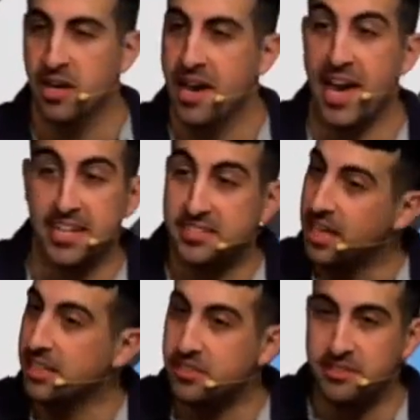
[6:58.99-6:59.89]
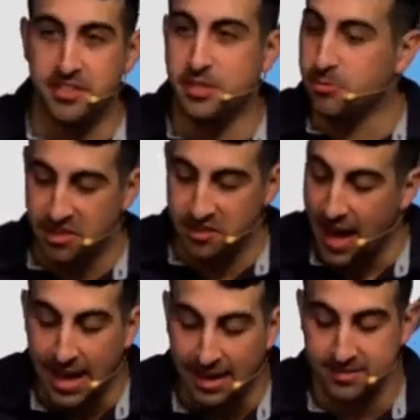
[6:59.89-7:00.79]
And it's not just in the book of
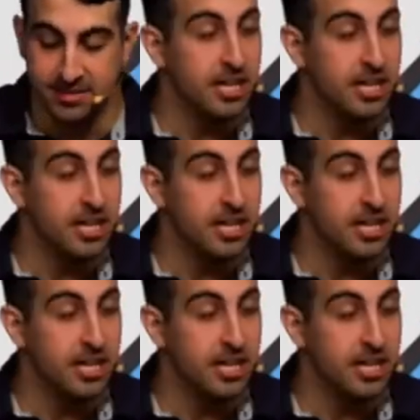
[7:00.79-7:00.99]
Acts.